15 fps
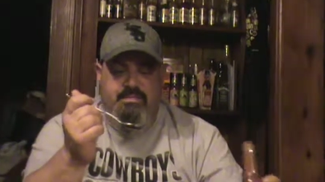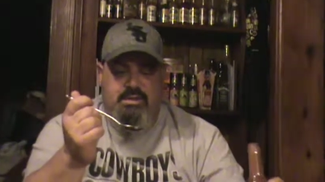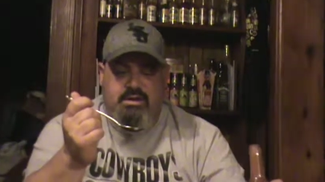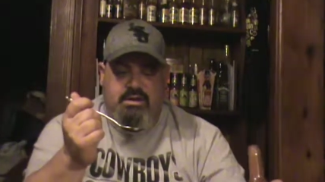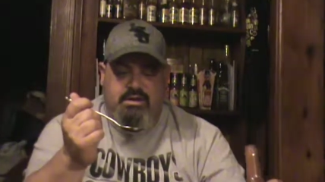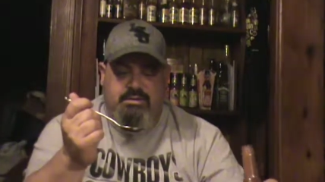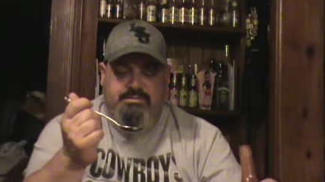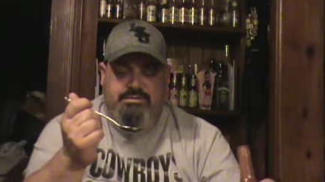
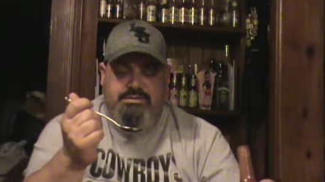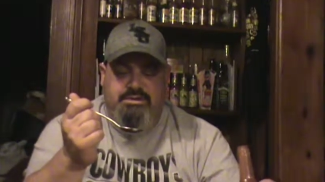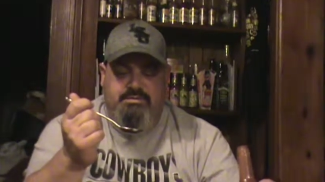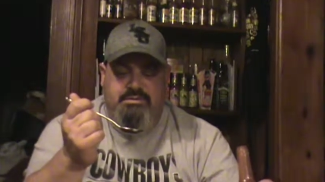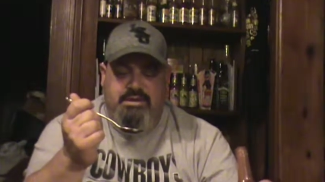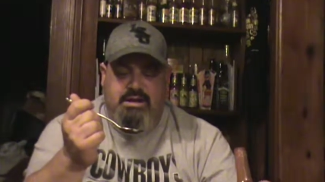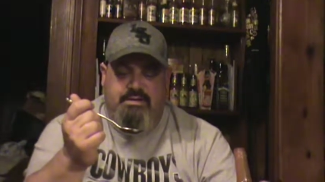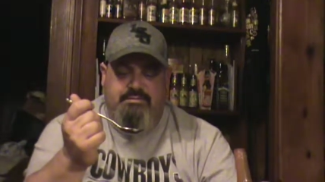Um,
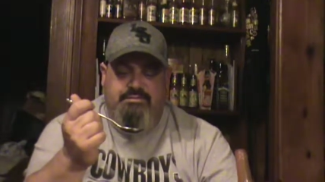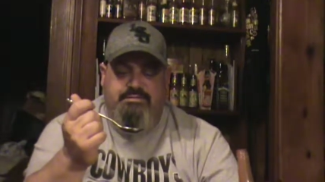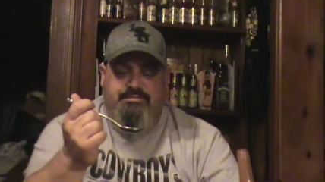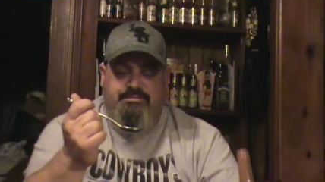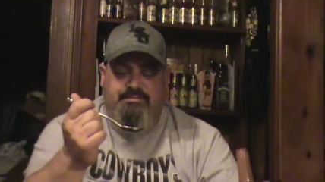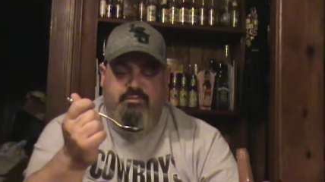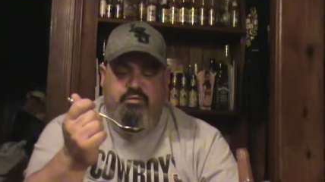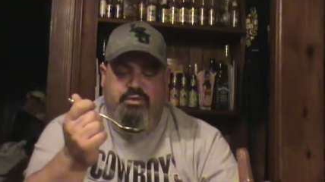sometimes
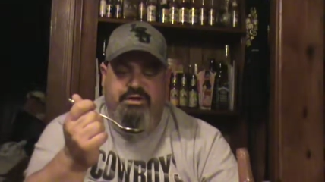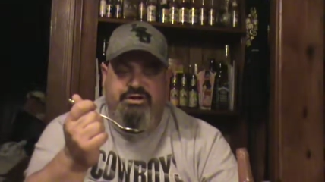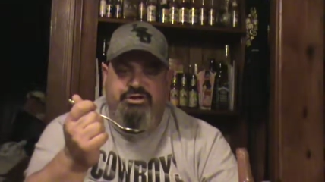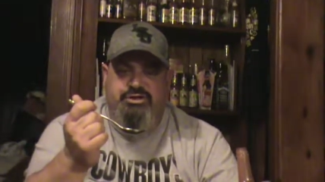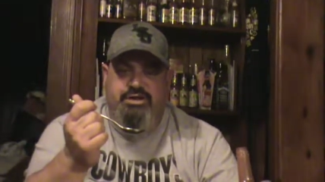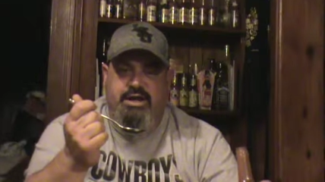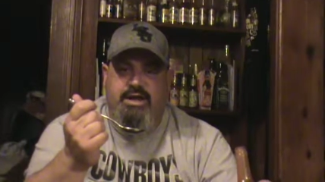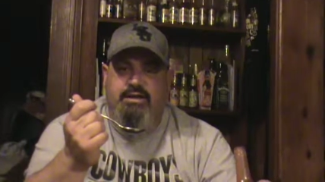when you
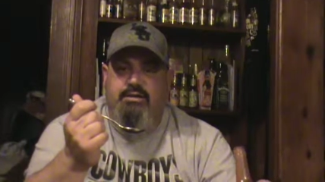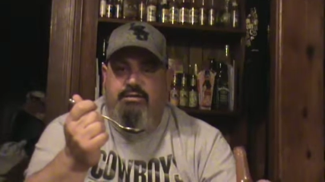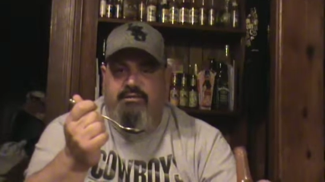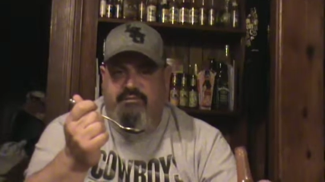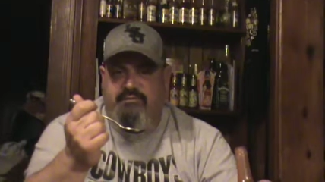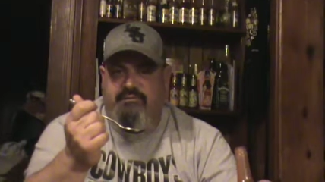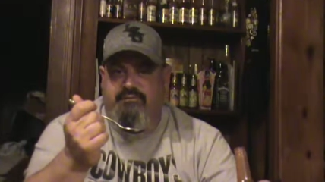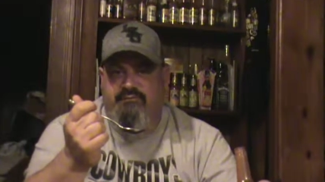shake a
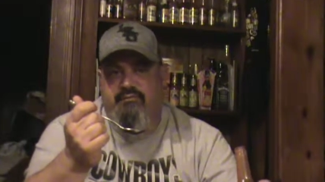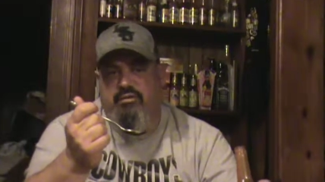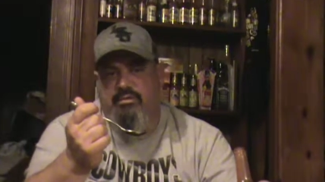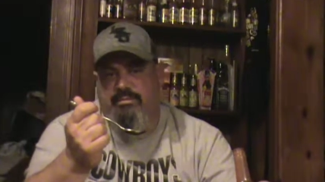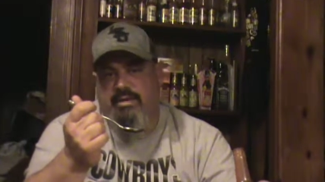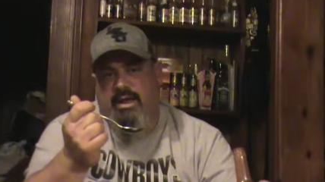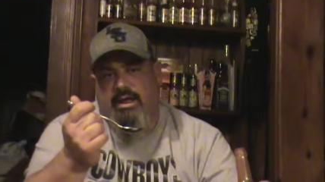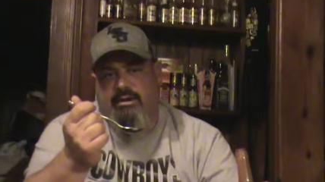full
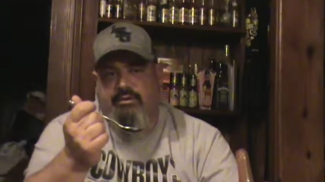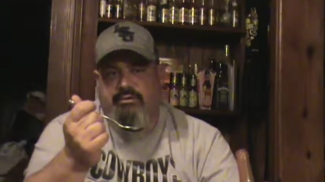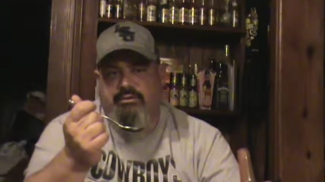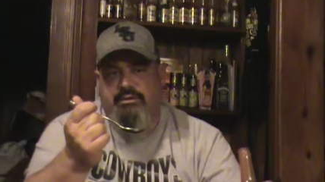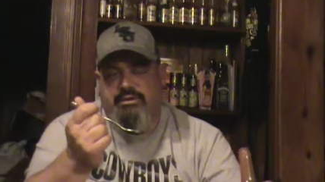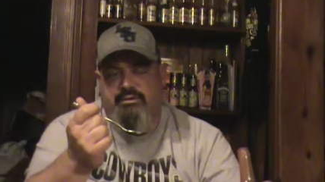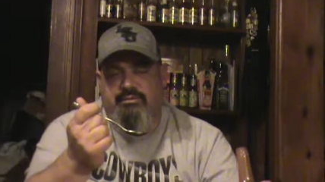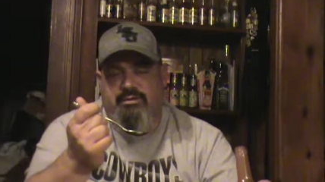bottle,
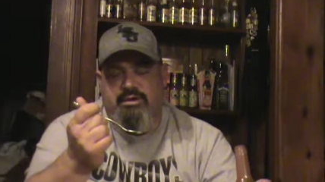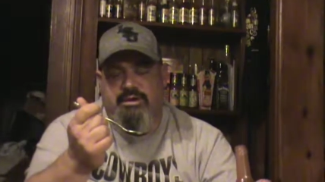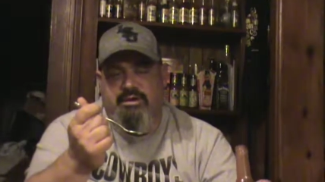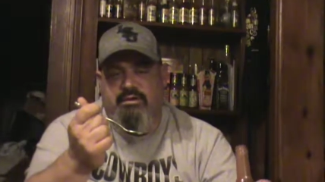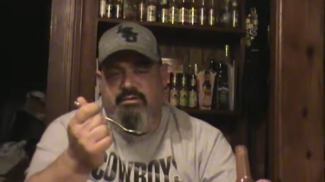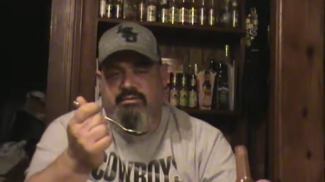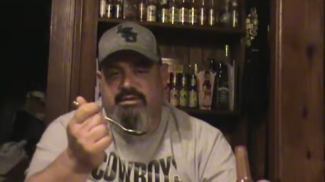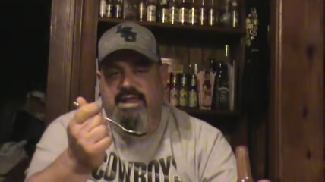you really
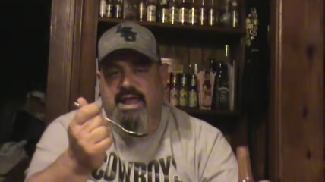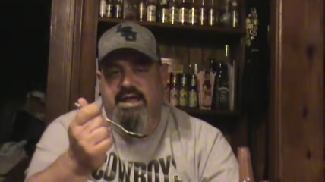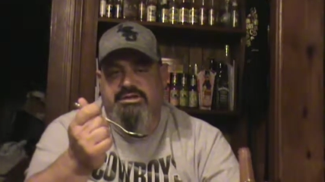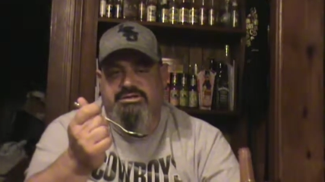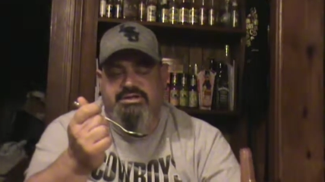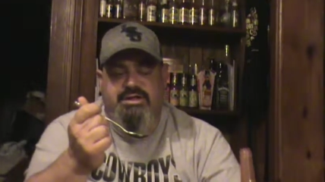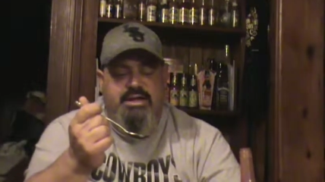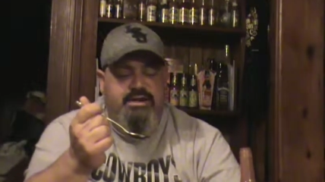don't
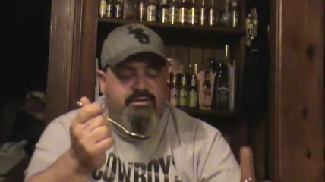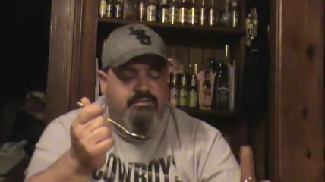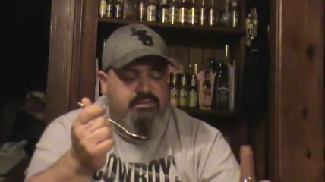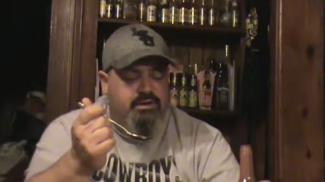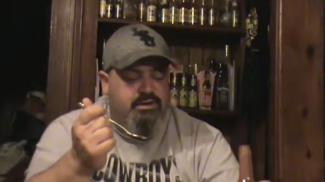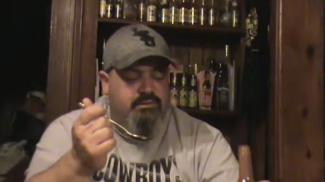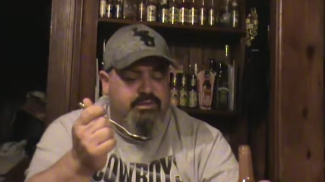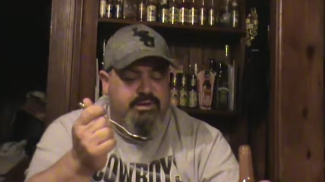agitate it
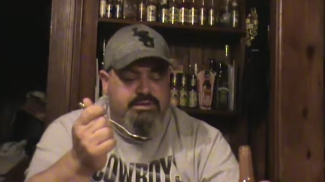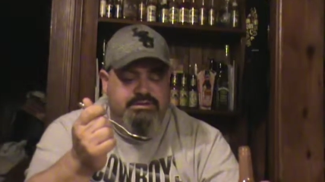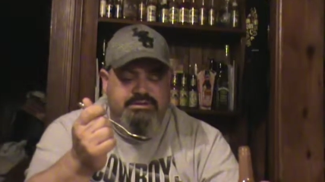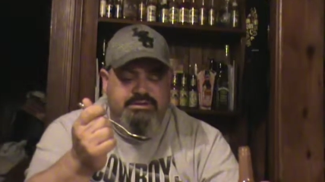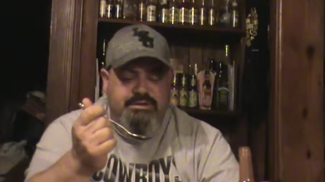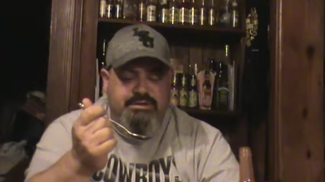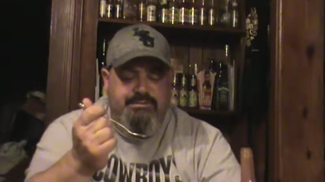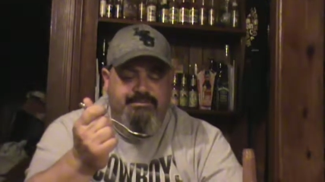really well,
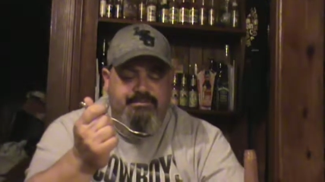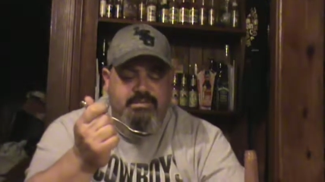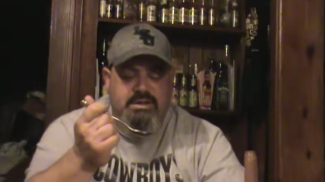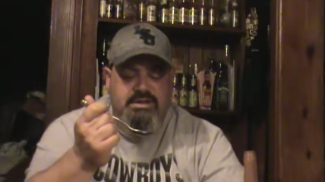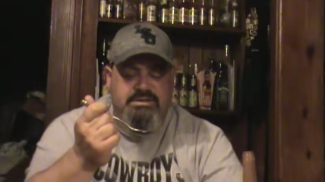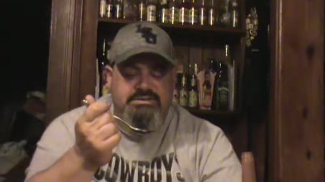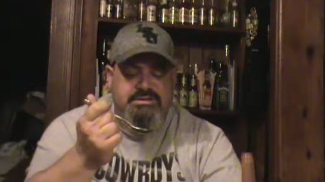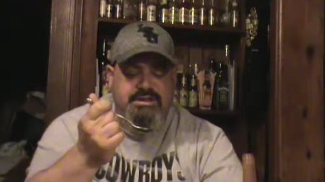so
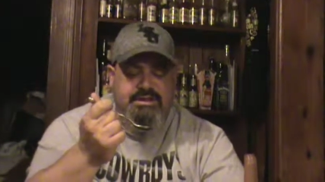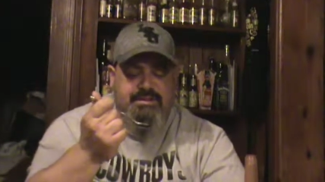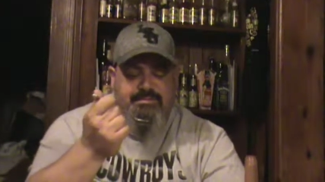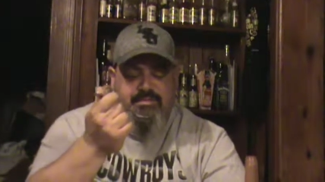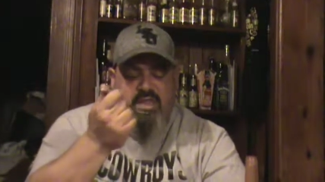let's see.